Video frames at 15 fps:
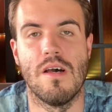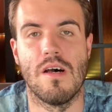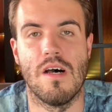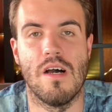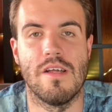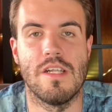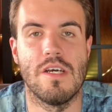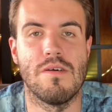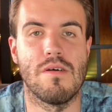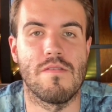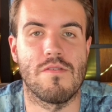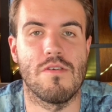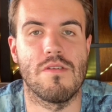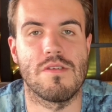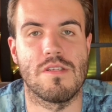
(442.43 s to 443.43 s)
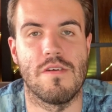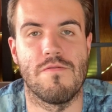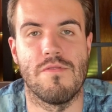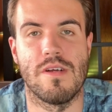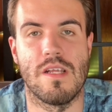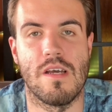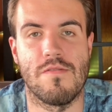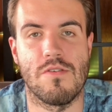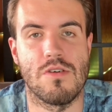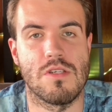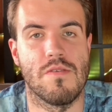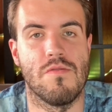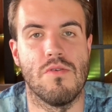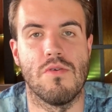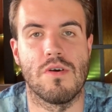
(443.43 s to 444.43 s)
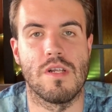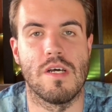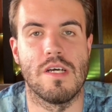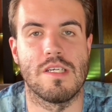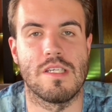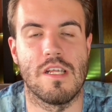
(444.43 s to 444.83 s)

I know I've got stuff ready, I've got stuff organised,